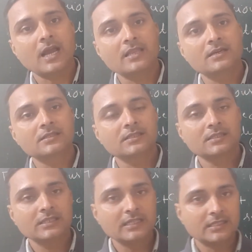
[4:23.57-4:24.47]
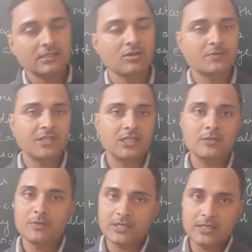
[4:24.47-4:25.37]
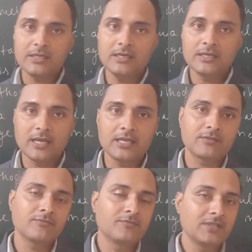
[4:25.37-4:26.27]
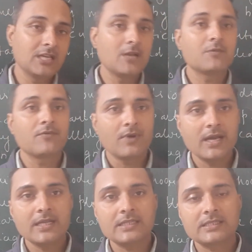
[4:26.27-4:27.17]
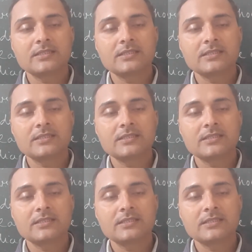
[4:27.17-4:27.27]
either the entry of genetic material, like with the help of virus,